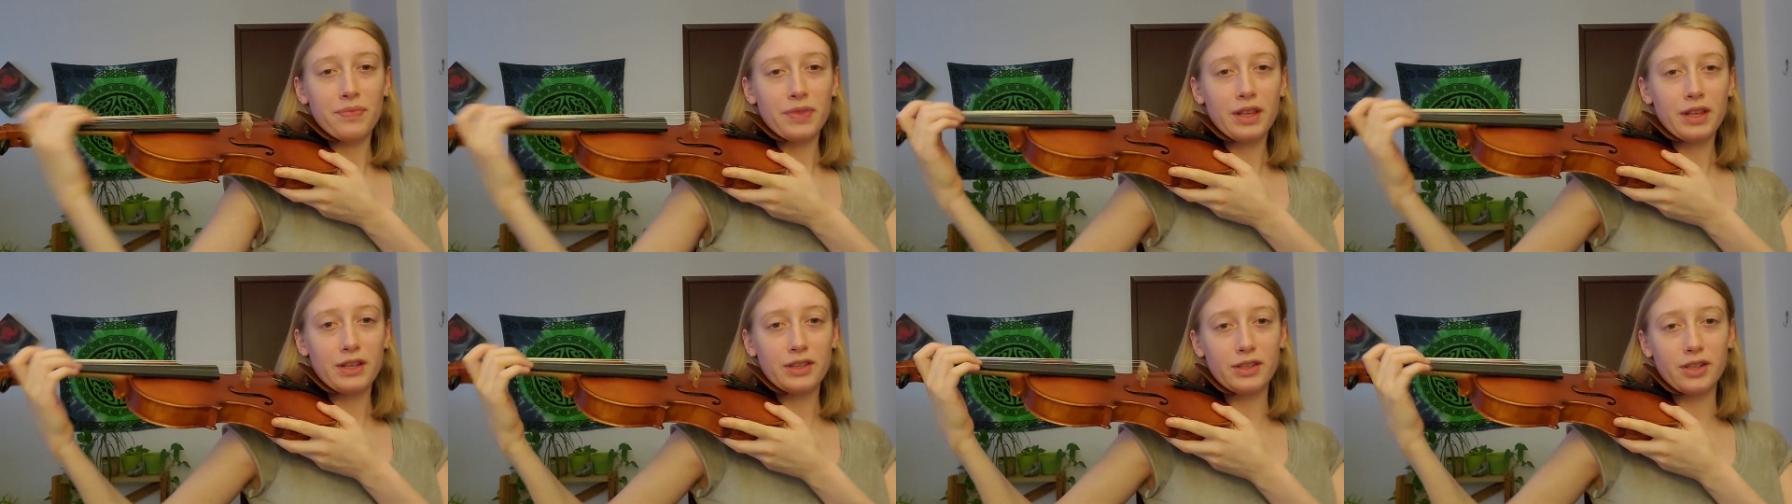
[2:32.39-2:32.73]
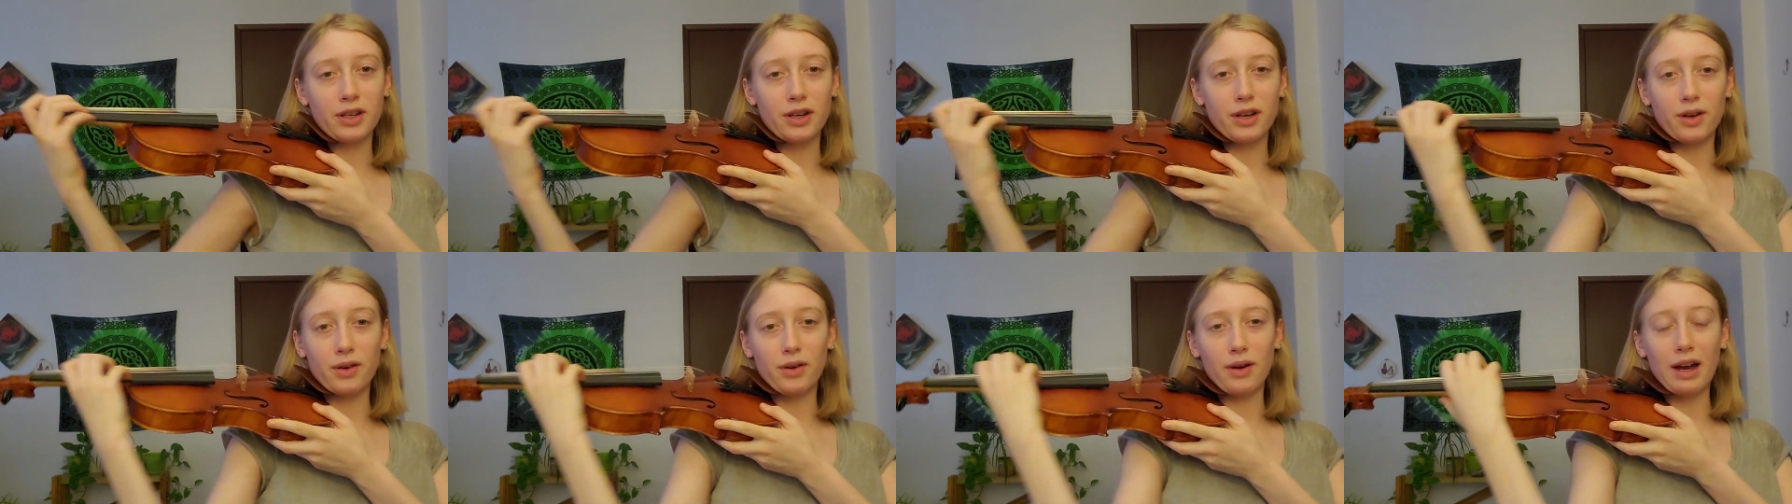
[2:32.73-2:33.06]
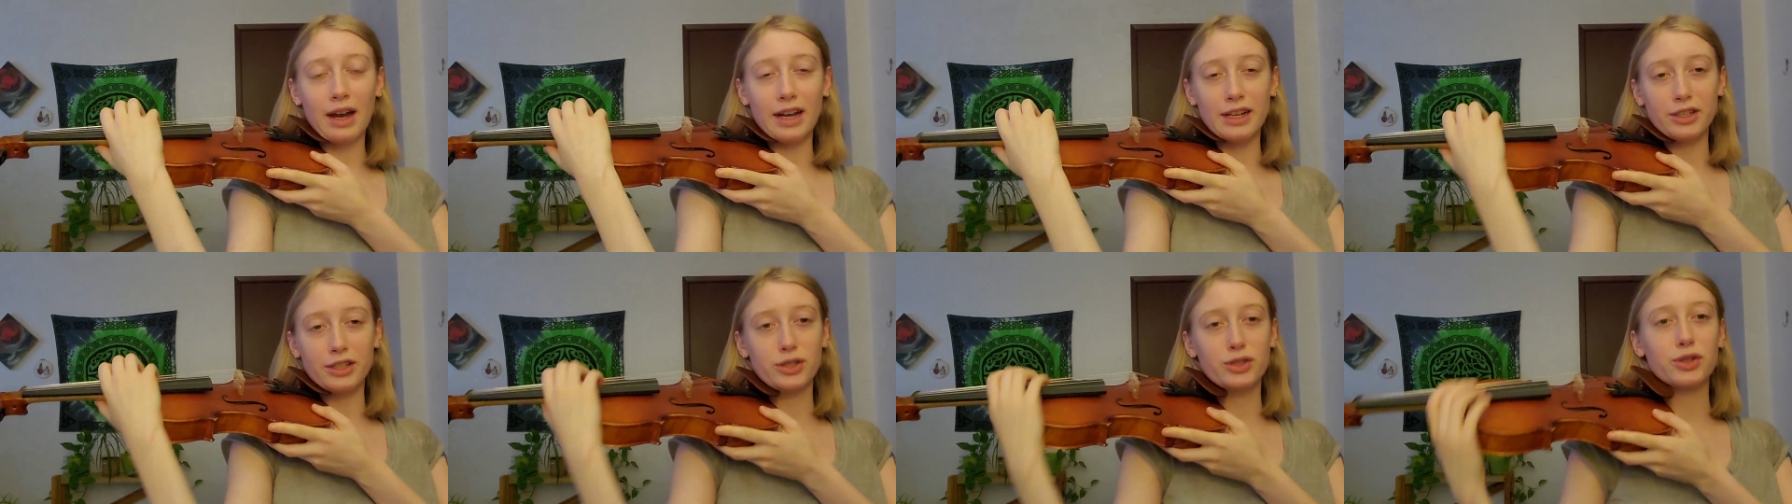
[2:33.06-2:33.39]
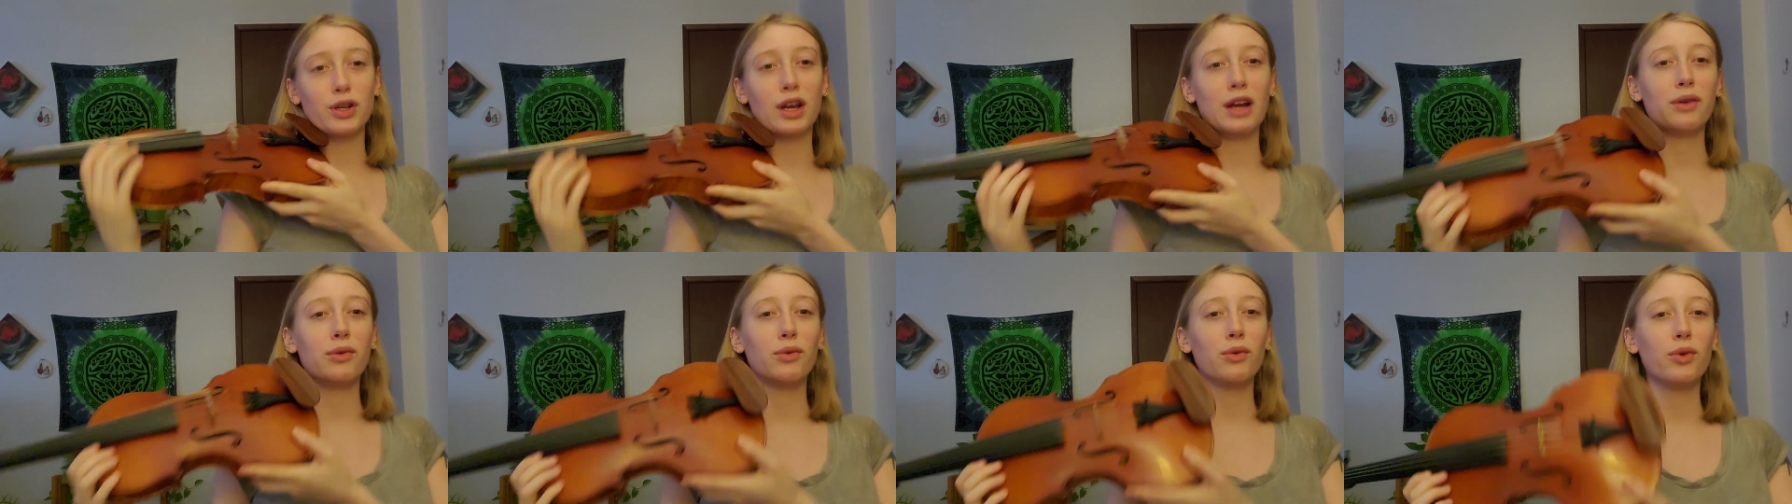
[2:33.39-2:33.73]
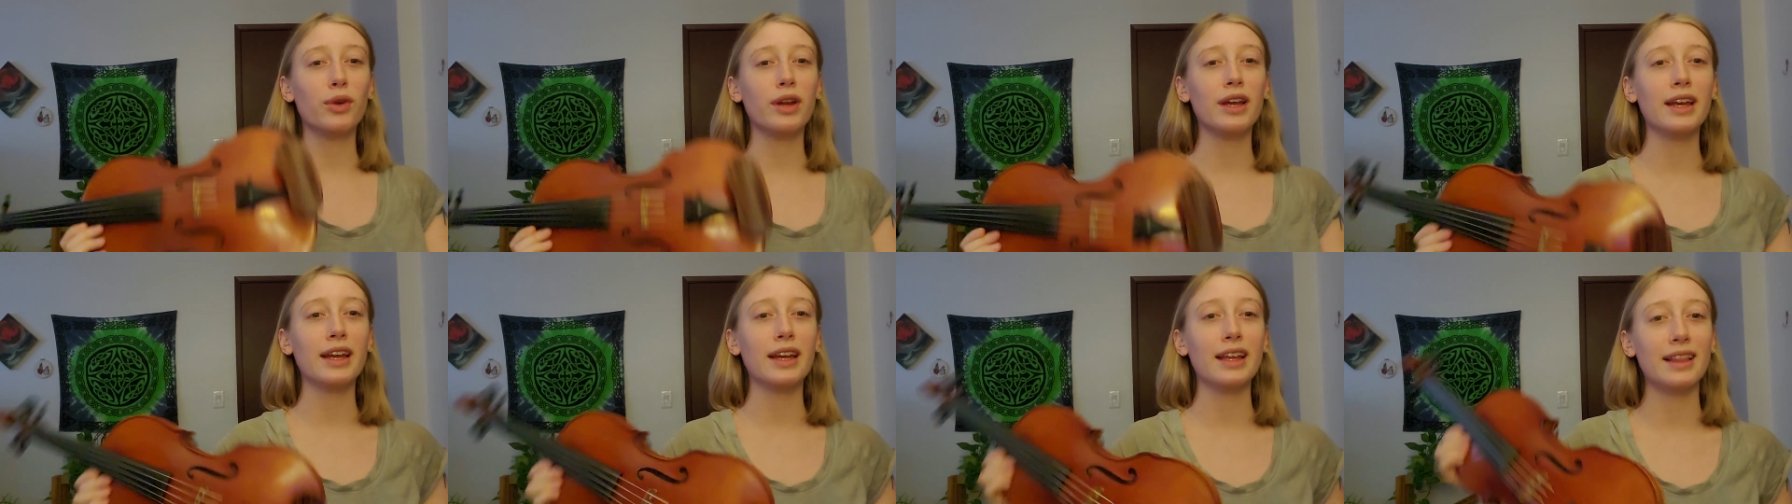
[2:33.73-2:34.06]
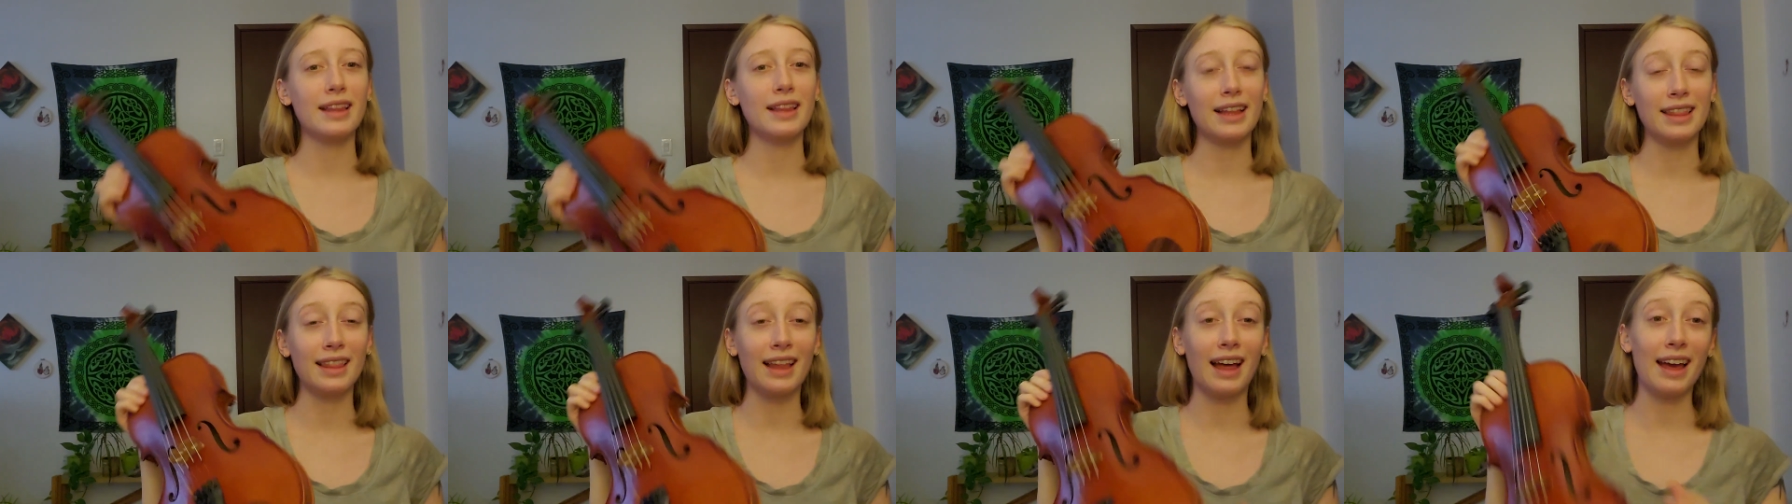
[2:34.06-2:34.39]
So I
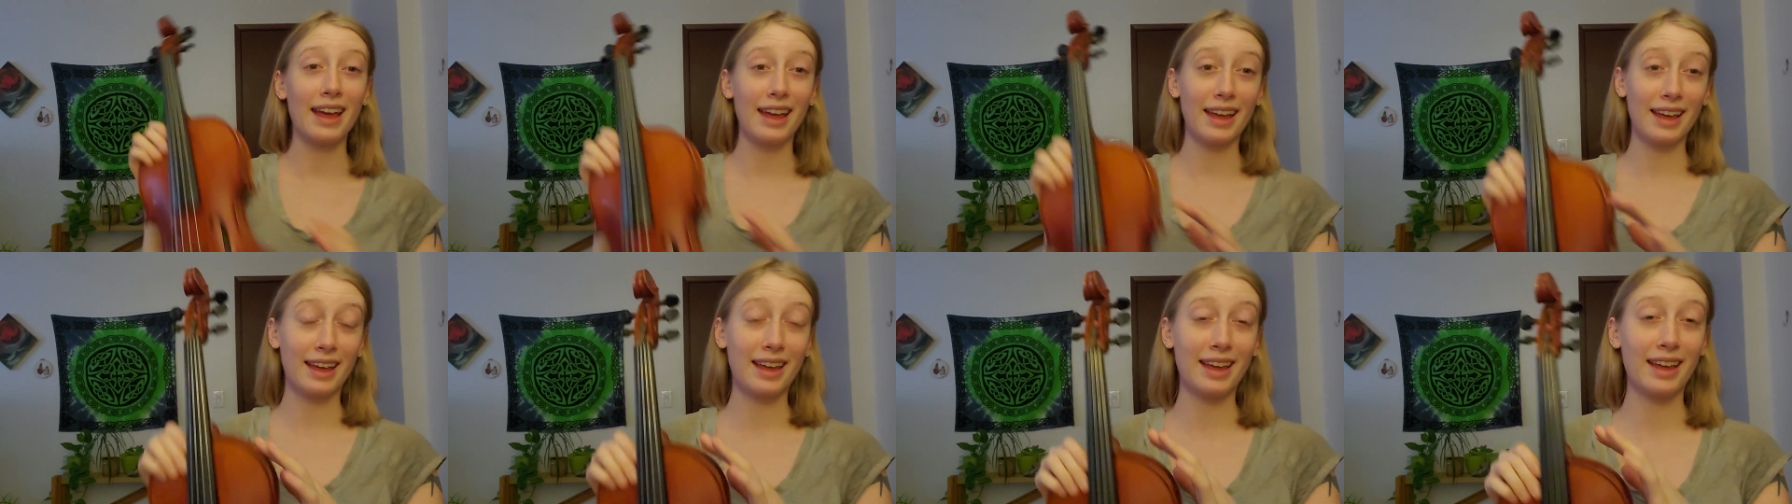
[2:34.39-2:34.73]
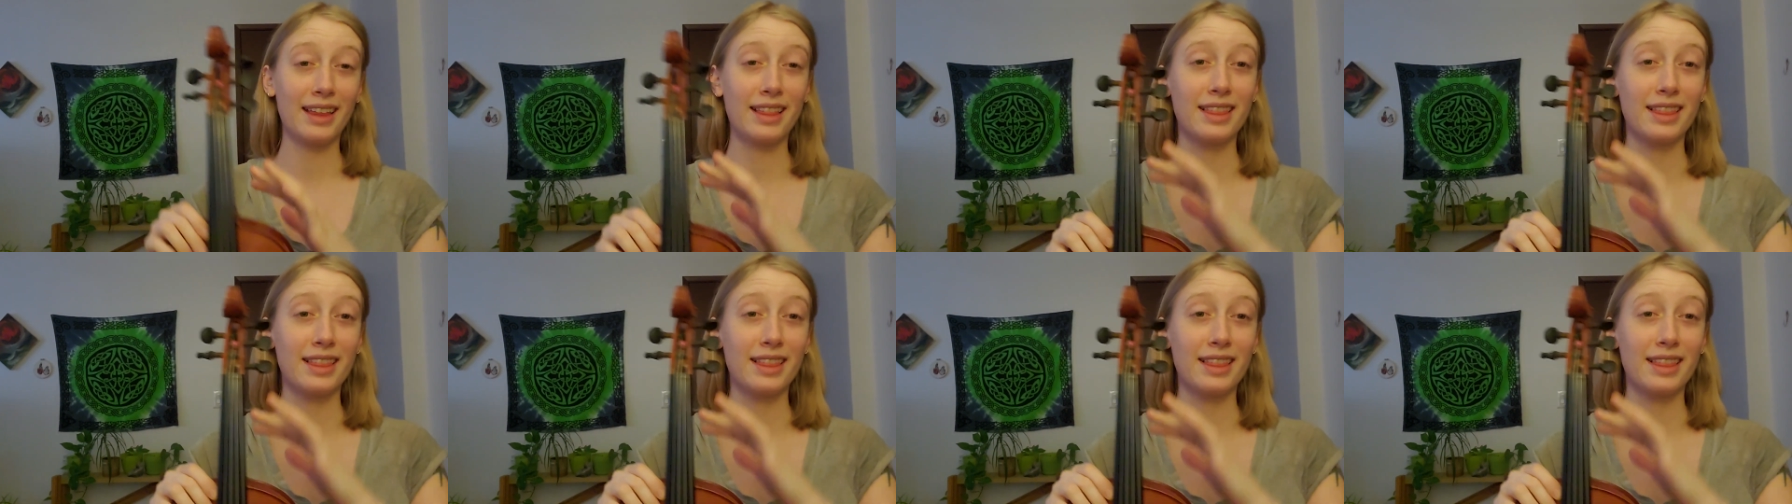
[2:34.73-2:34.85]
really like